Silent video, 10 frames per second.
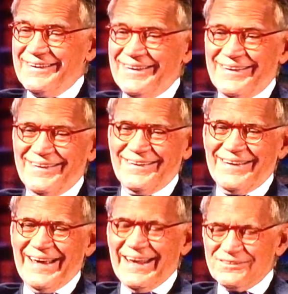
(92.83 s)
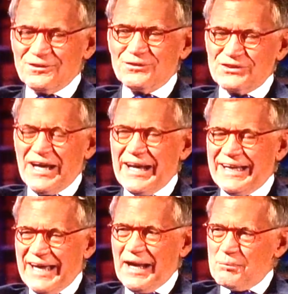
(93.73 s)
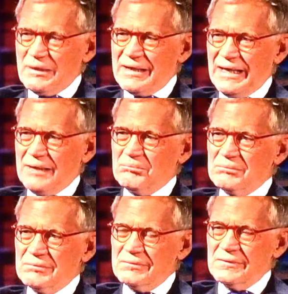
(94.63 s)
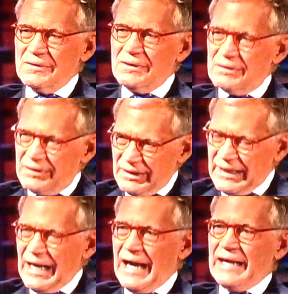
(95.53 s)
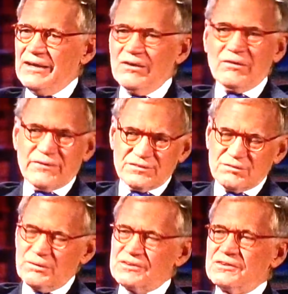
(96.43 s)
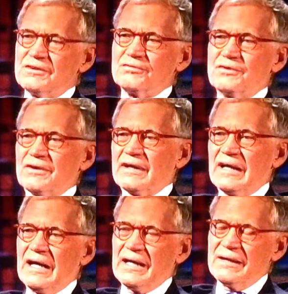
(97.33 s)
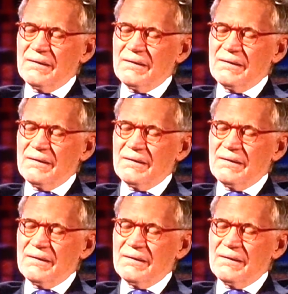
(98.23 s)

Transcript: Uh, and so Johnny kind of became a guy. You know, yeah. this is what you do if you're a guy.